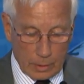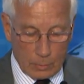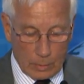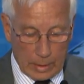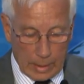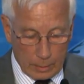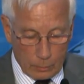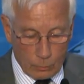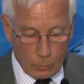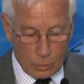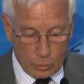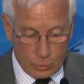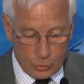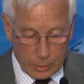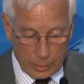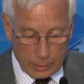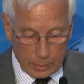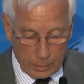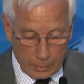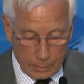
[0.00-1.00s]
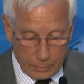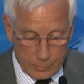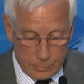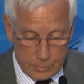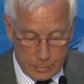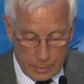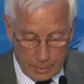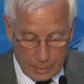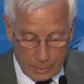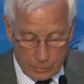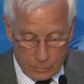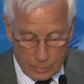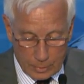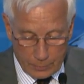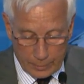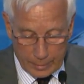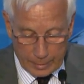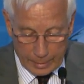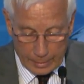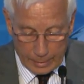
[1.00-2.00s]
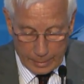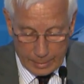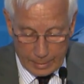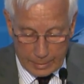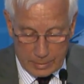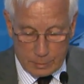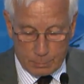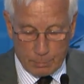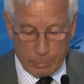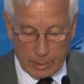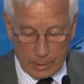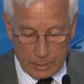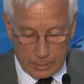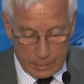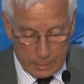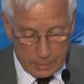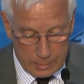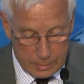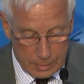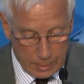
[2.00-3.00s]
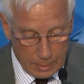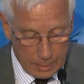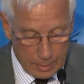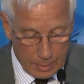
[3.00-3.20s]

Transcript: and Washington consider each other again as partners